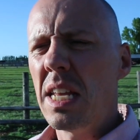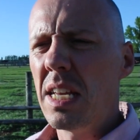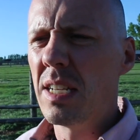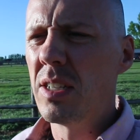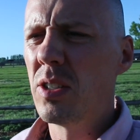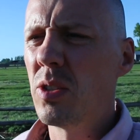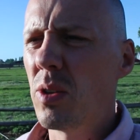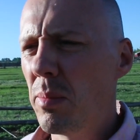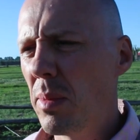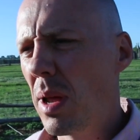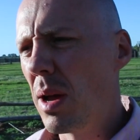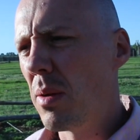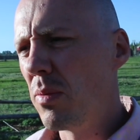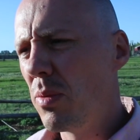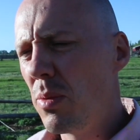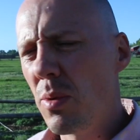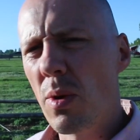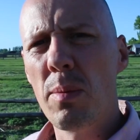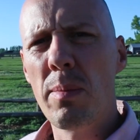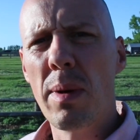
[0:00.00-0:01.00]
So
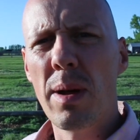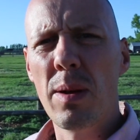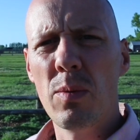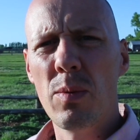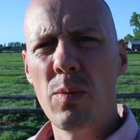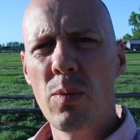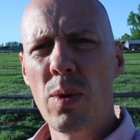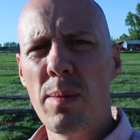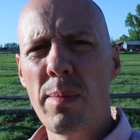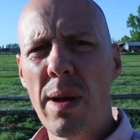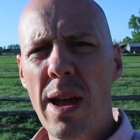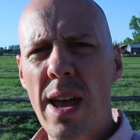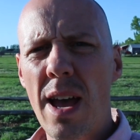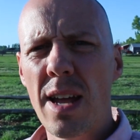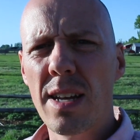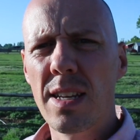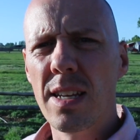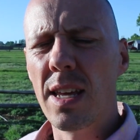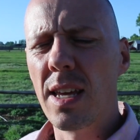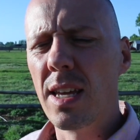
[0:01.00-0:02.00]
I'm not wearing my
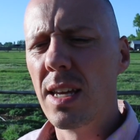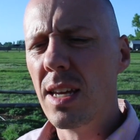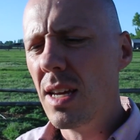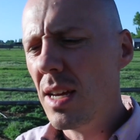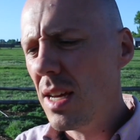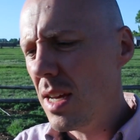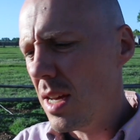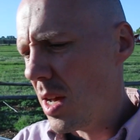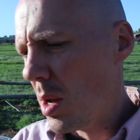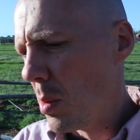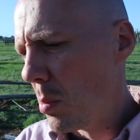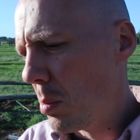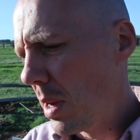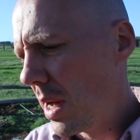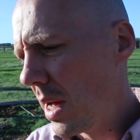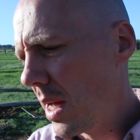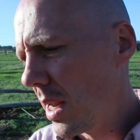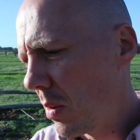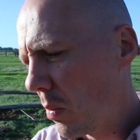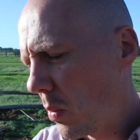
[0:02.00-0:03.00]
hat today.
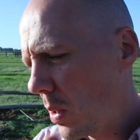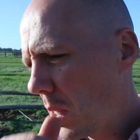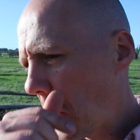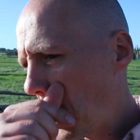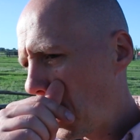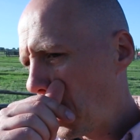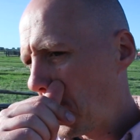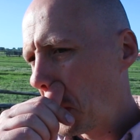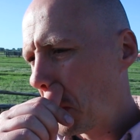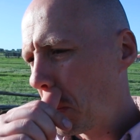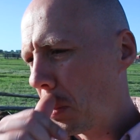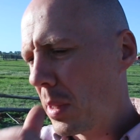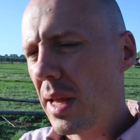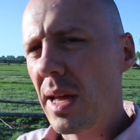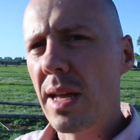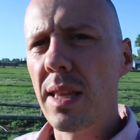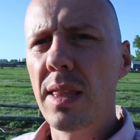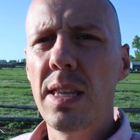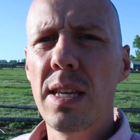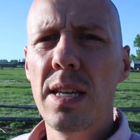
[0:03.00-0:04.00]
But we are gonna
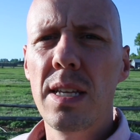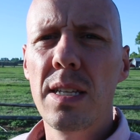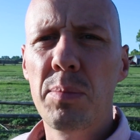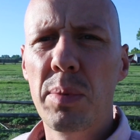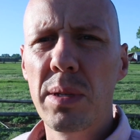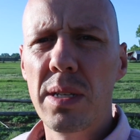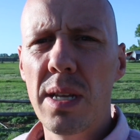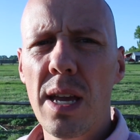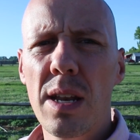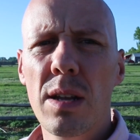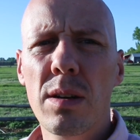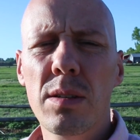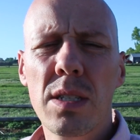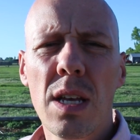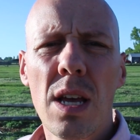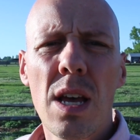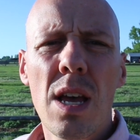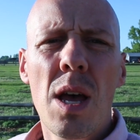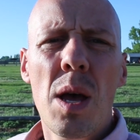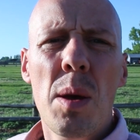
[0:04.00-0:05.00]
plant these potatoes.
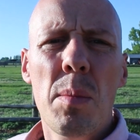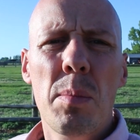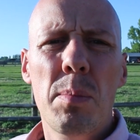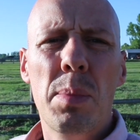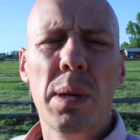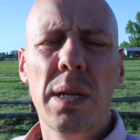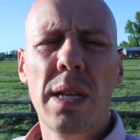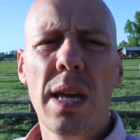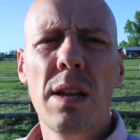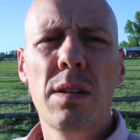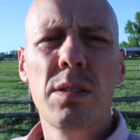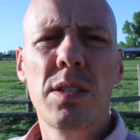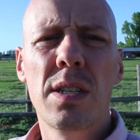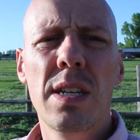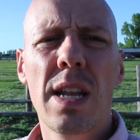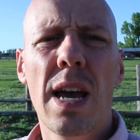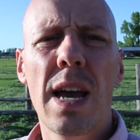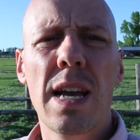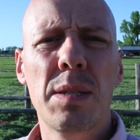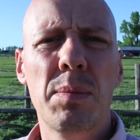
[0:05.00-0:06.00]
Potatoes are
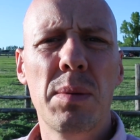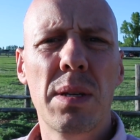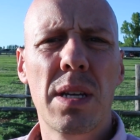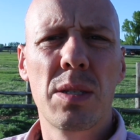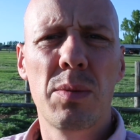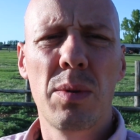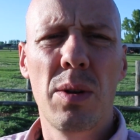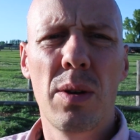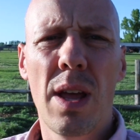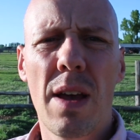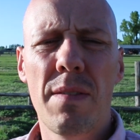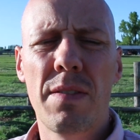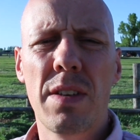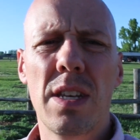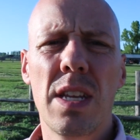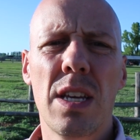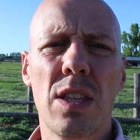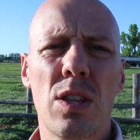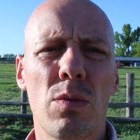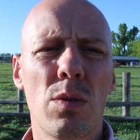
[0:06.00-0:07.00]
nice because we don't have to
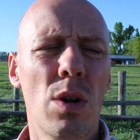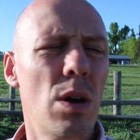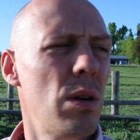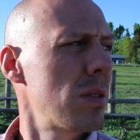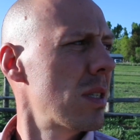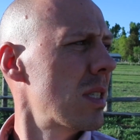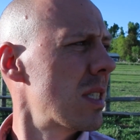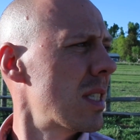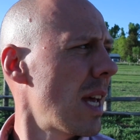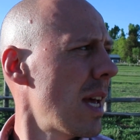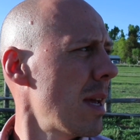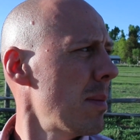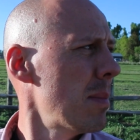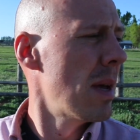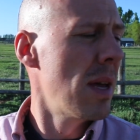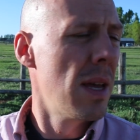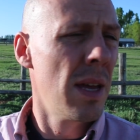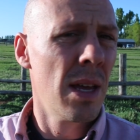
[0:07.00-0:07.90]
dig the rows the same.